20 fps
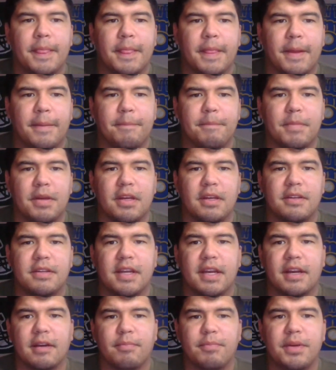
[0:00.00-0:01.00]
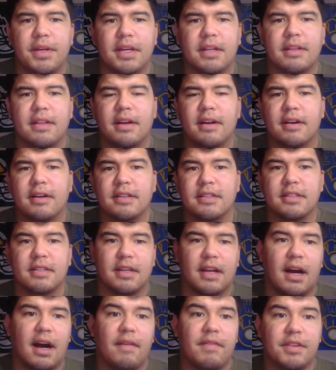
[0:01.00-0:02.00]
Let me take a peek there because
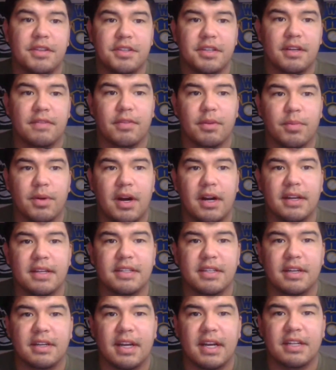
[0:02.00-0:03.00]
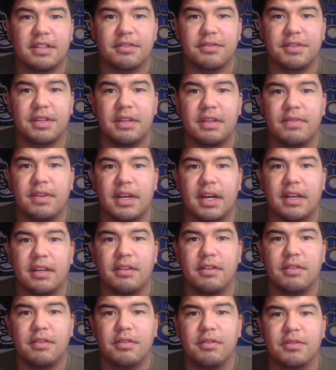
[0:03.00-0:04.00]
obviously, if LeBron is on national TV, I
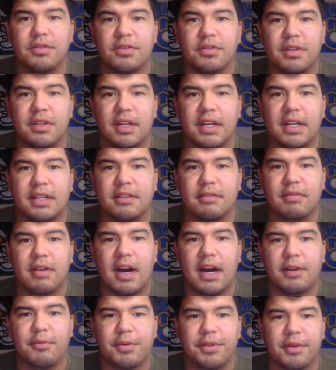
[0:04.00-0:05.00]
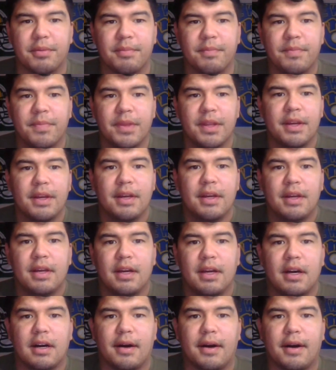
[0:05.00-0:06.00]
usually like to ride with him.
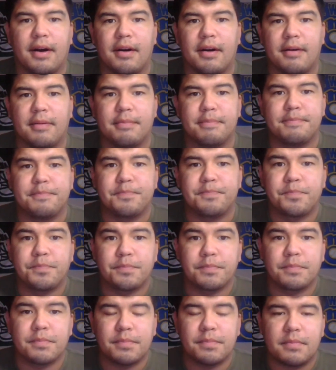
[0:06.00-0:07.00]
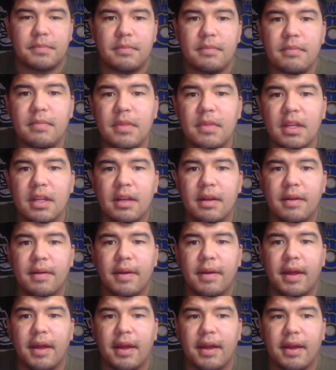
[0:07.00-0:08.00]
Um,
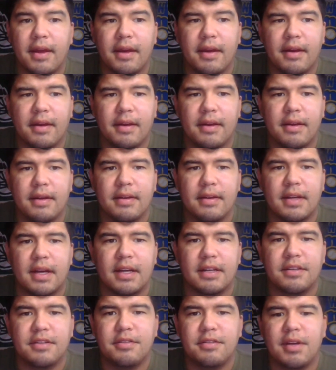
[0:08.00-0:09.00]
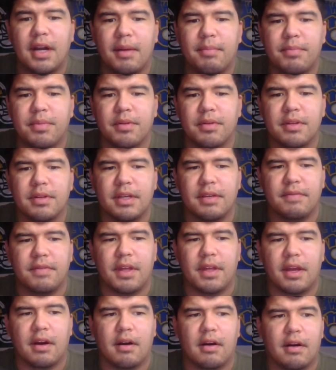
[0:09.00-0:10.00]
and I do not believe
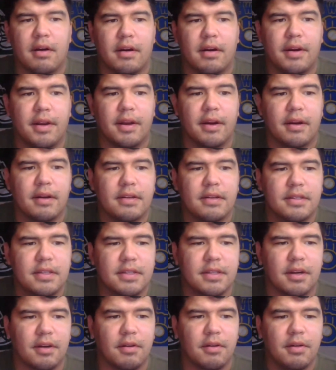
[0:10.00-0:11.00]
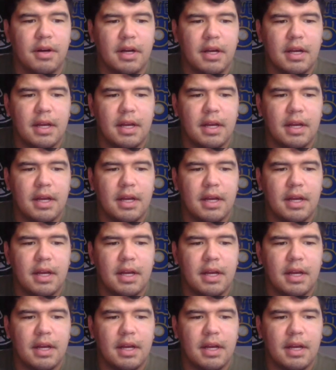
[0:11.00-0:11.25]
they are here. So,